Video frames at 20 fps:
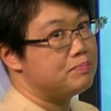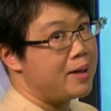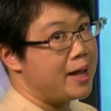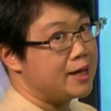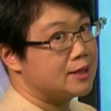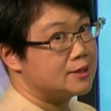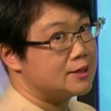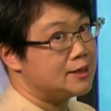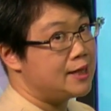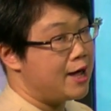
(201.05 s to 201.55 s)

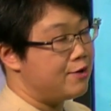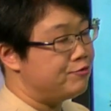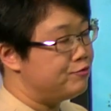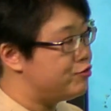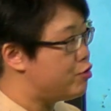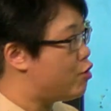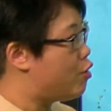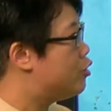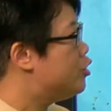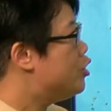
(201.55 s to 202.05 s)
made
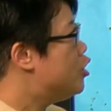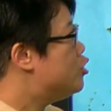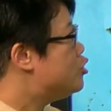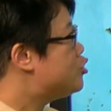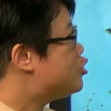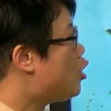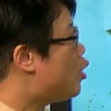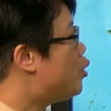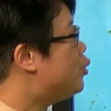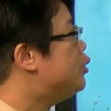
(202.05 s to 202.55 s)
landfall.
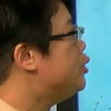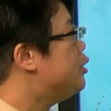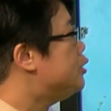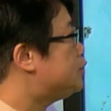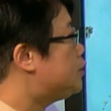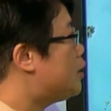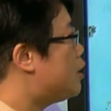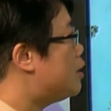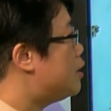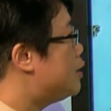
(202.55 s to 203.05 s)
So
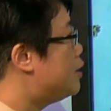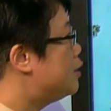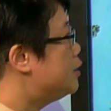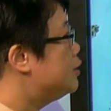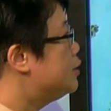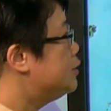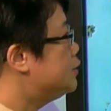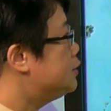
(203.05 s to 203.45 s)
the